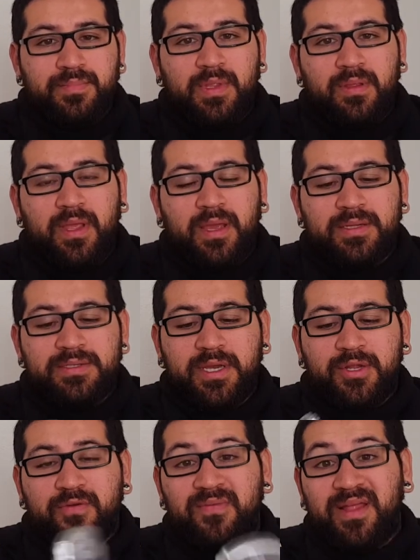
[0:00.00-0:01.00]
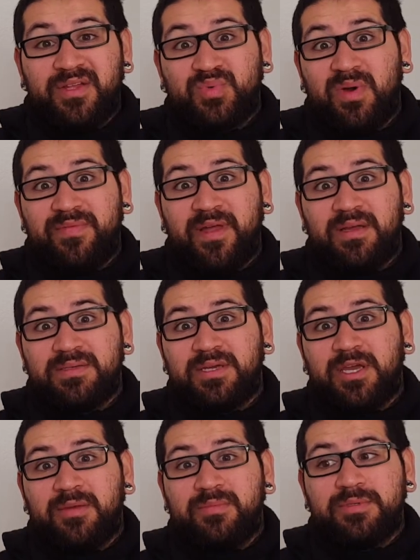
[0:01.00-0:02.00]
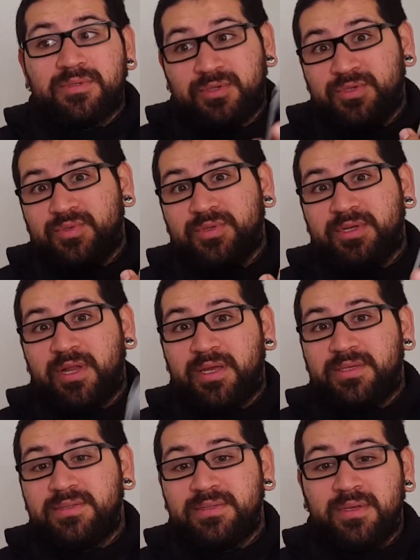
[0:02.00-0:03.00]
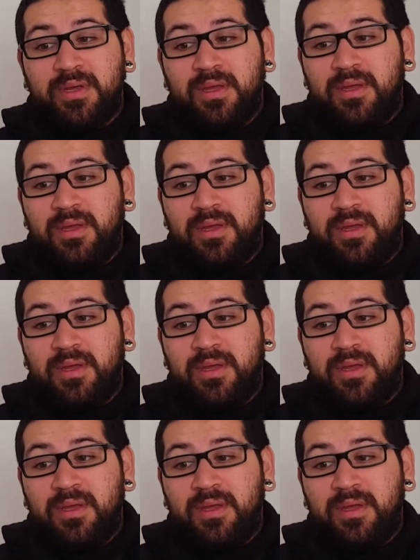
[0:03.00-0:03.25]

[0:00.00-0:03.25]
They contain over like 12,000 games, so it's really nice.